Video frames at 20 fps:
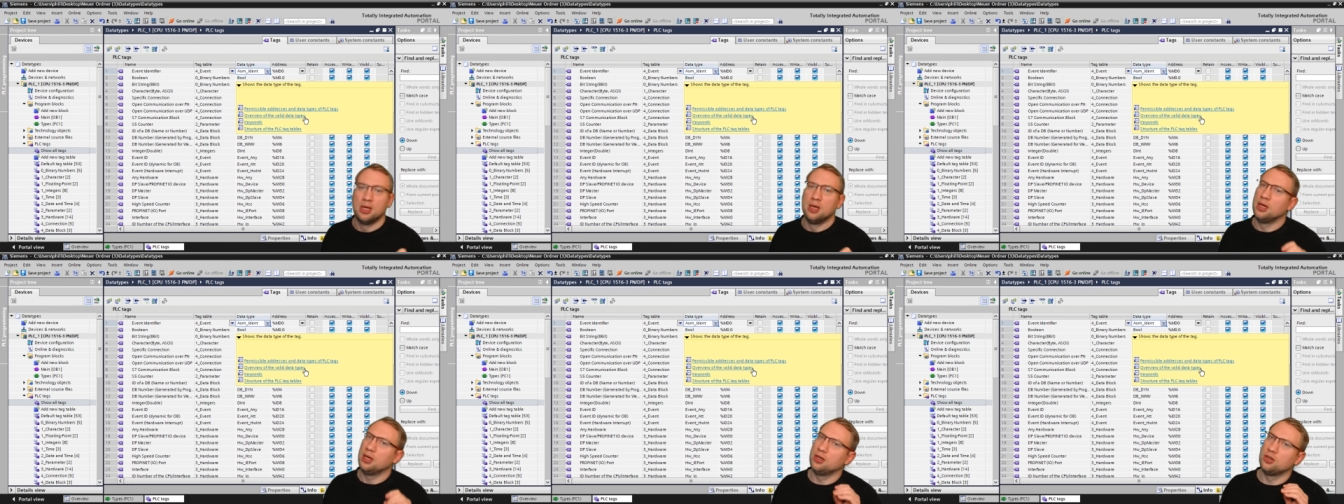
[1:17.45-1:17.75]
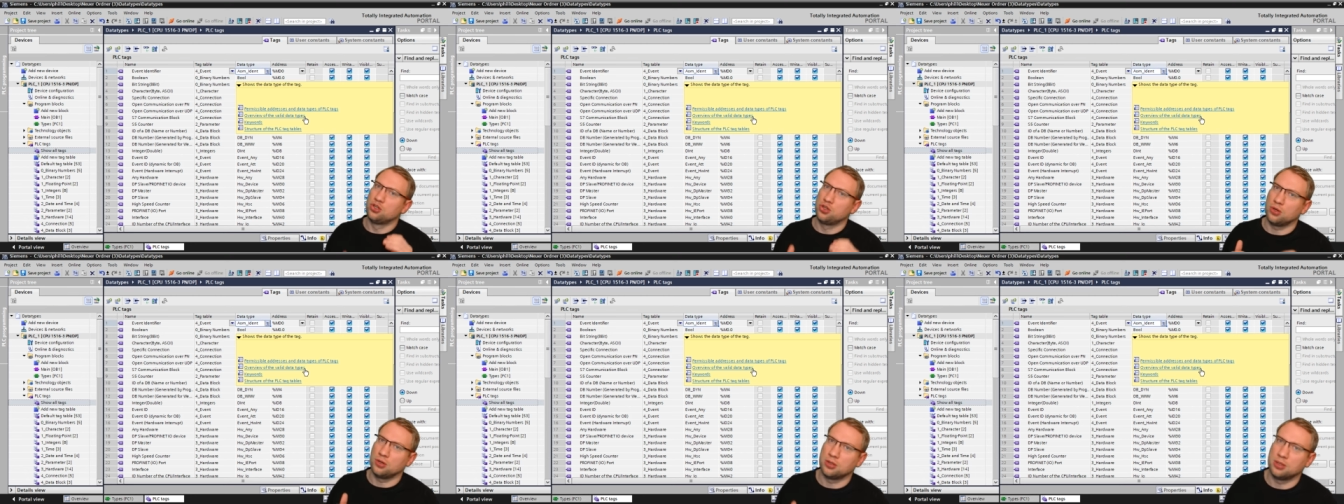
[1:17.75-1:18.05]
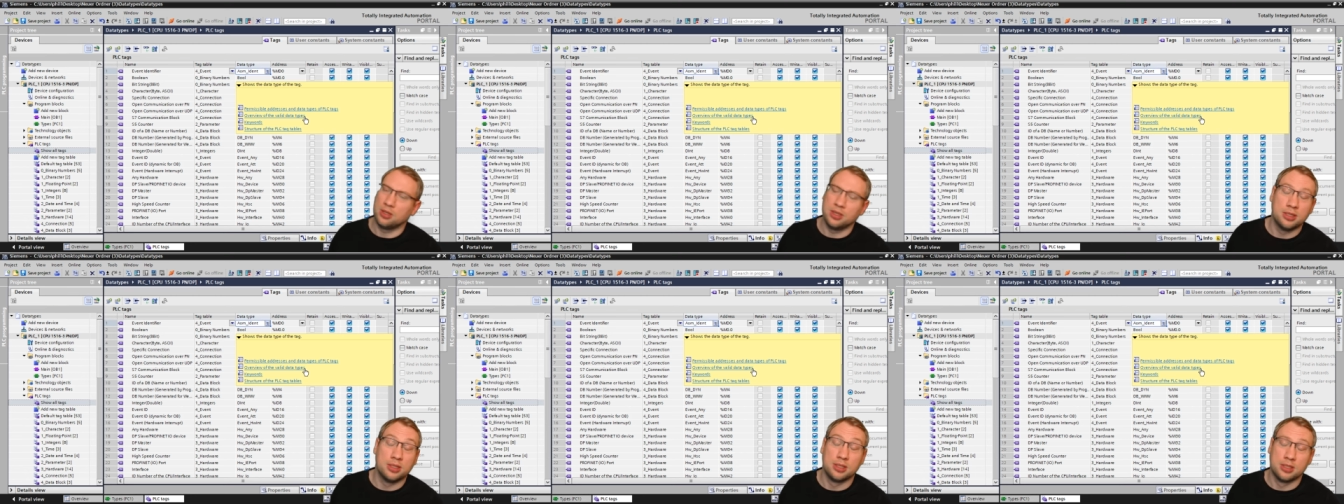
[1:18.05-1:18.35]
and a short
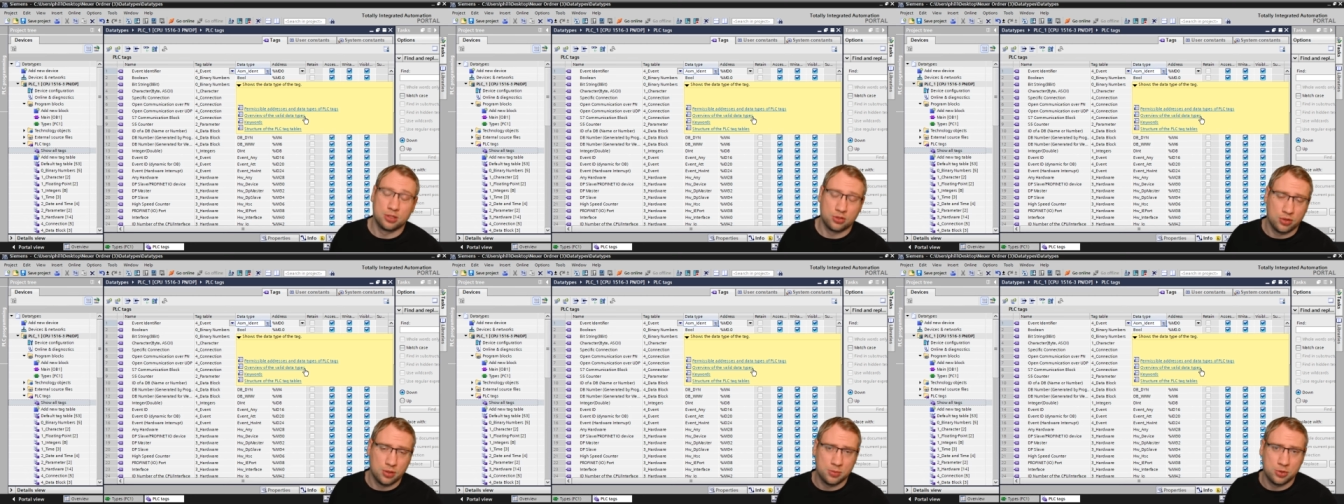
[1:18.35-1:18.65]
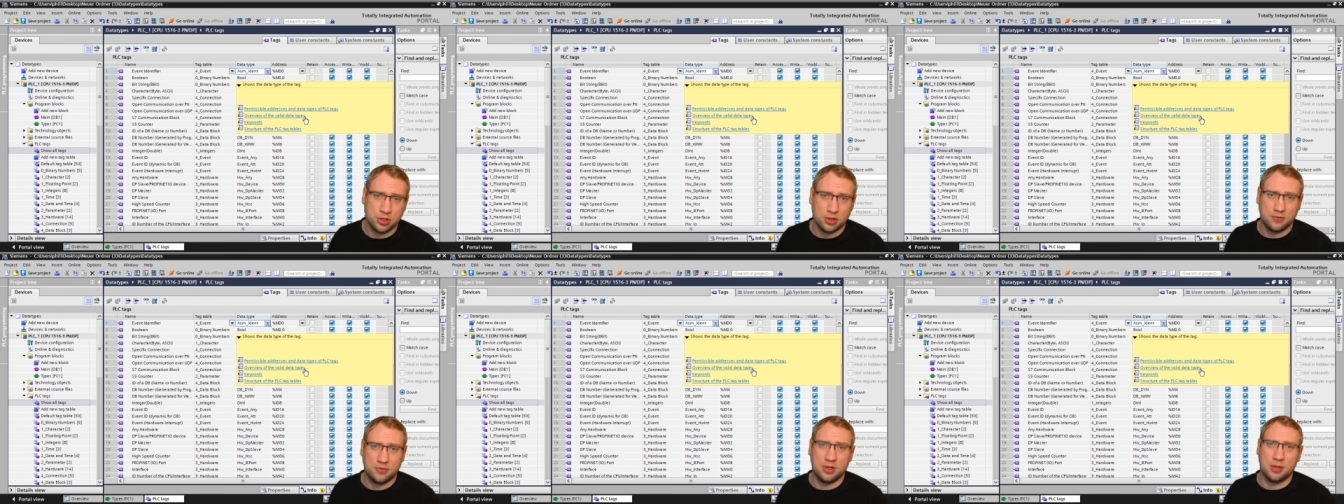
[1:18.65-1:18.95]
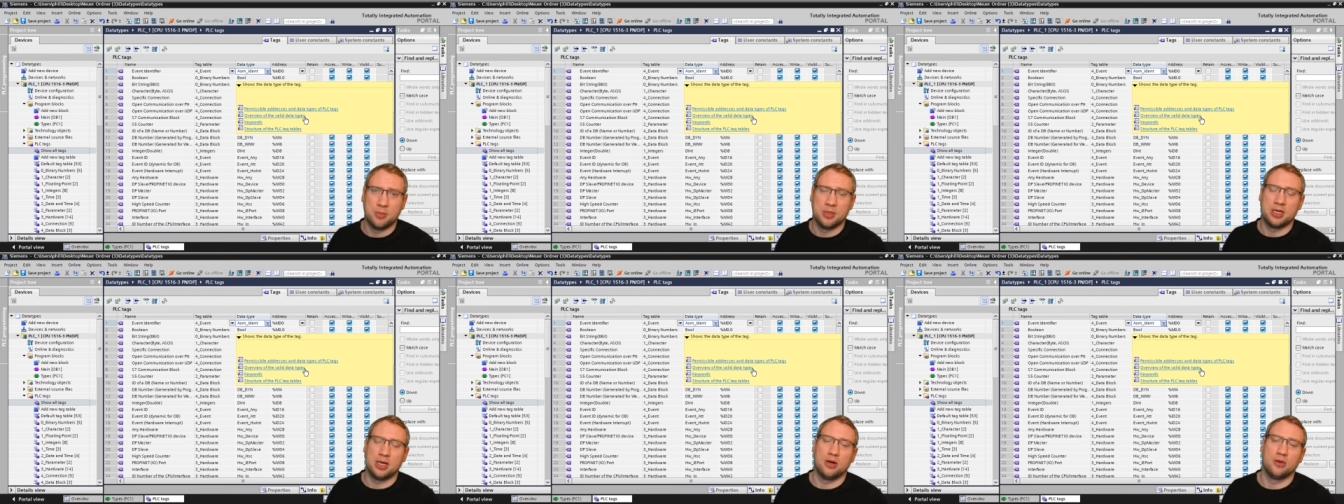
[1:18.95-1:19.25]
and the description of them
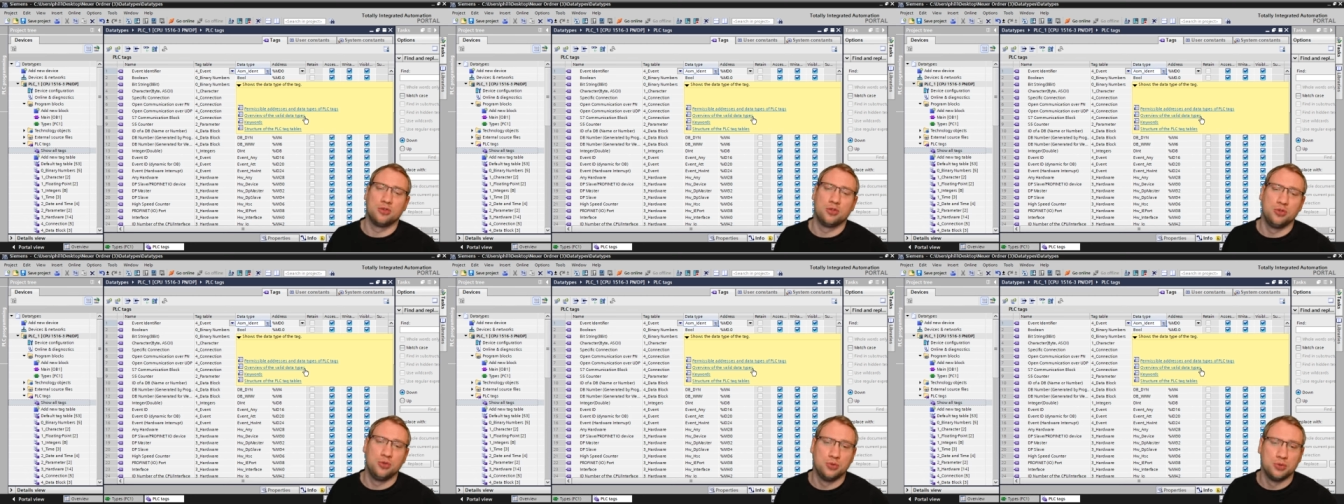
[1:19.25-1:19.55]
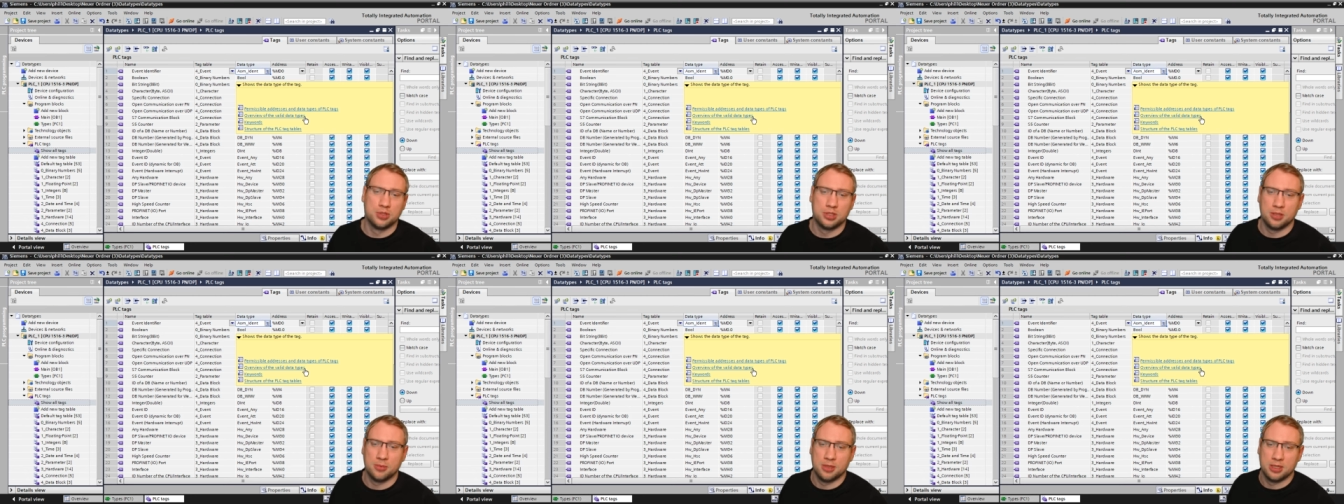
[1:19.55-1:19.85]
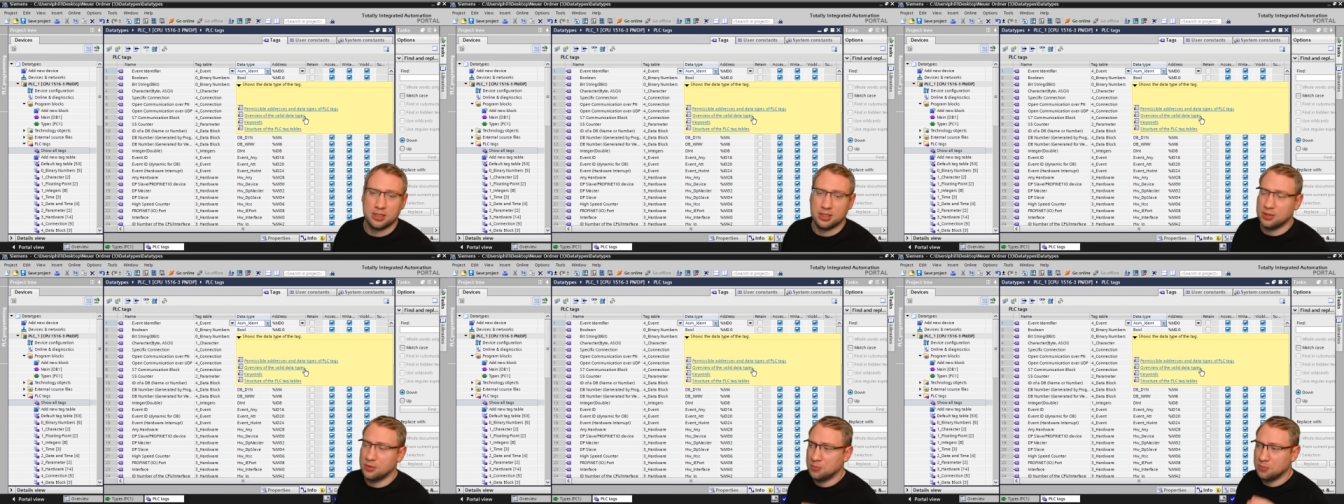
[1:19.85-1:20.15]
and how to use them
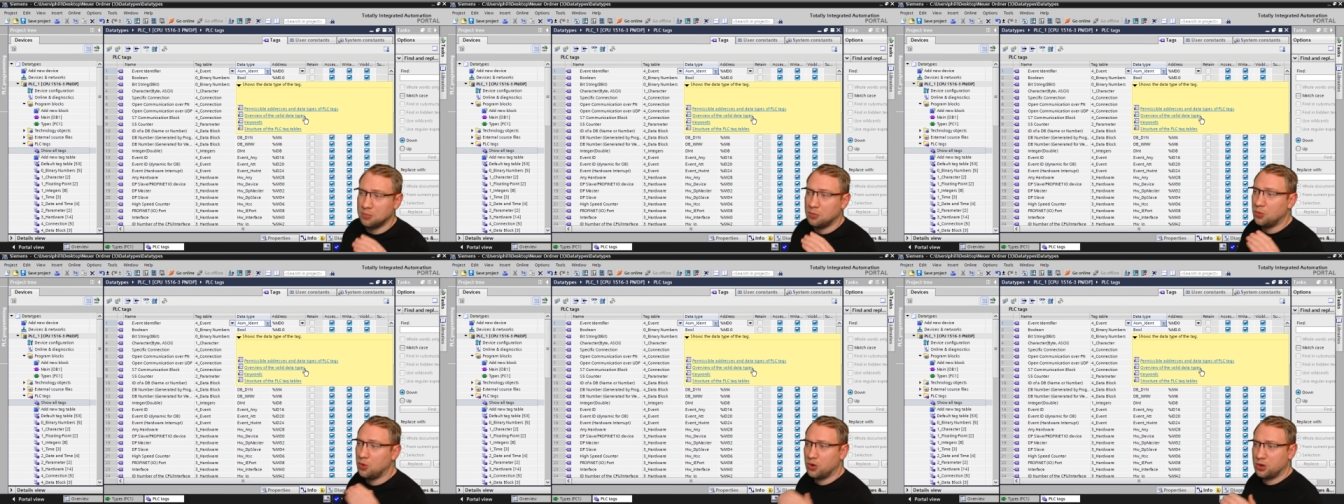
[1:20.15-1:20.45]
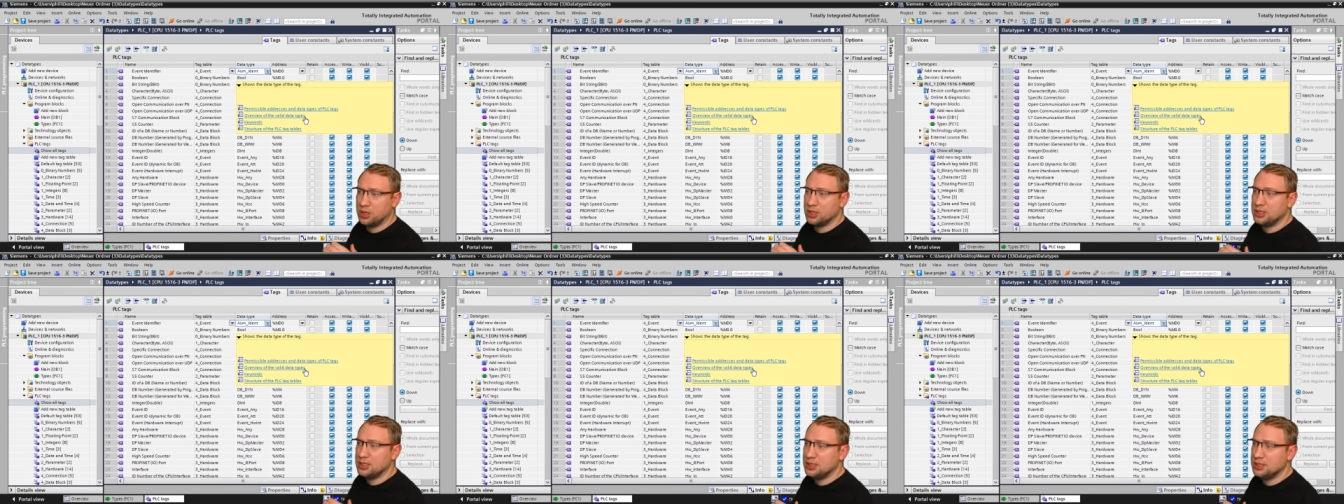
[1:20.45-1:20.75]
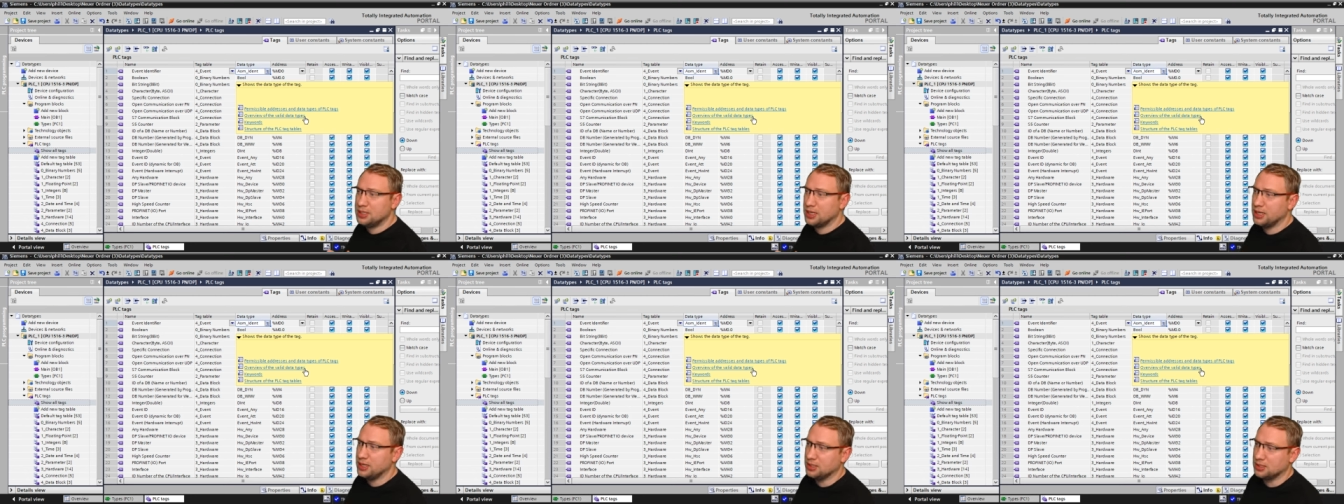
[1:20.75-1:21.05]
and more in
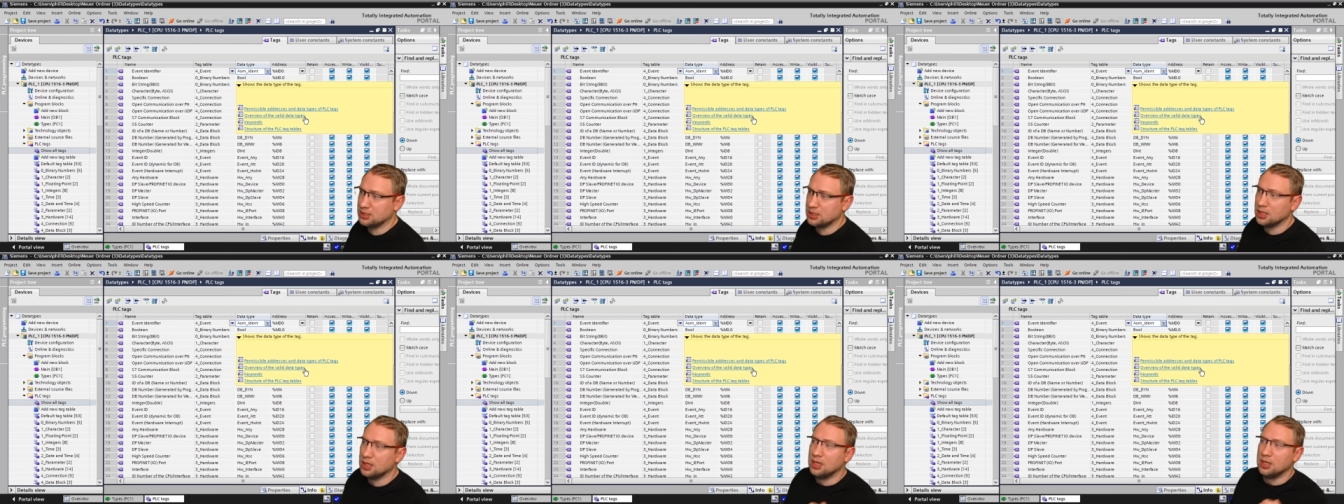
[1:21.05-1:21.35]
details.